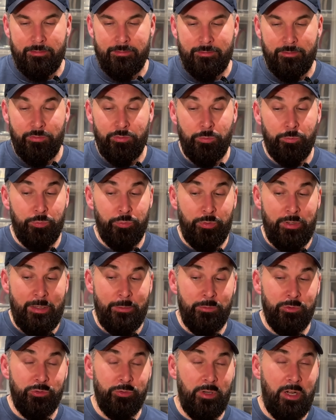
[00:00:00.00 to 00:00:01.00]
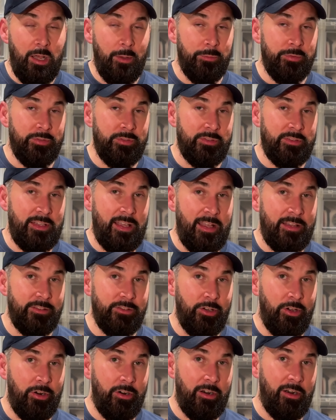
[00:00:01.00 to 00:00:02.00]
Supreme drops that
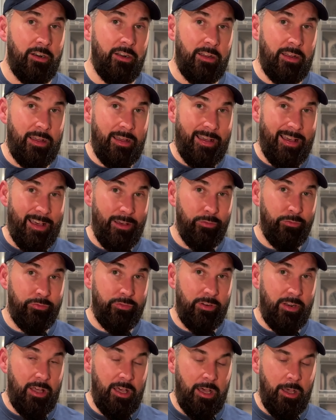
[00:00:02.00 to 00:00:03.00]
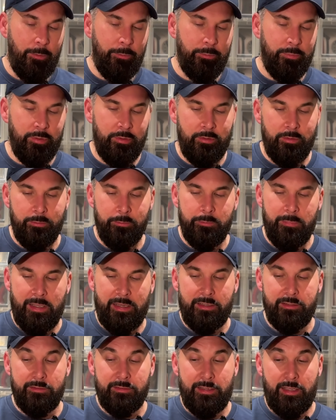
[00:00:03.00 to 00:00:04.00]
are a flop
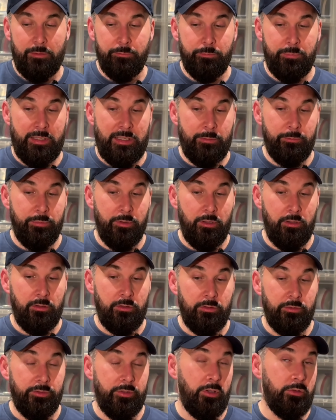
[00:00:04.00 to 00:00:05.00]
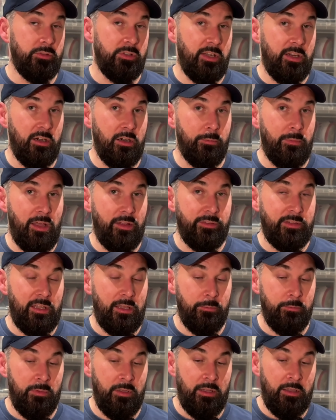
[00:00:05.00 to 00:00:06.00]
means that people don't care about
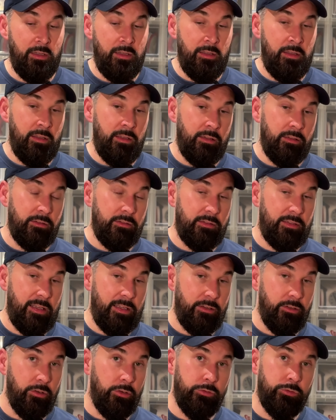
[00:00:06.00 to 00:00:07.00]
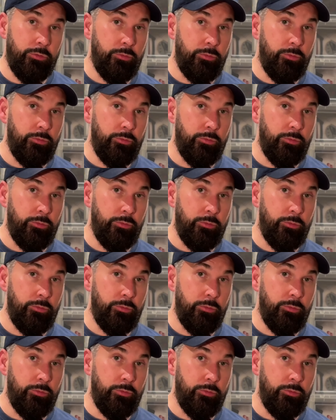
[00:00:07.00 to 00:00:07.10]
them, they don't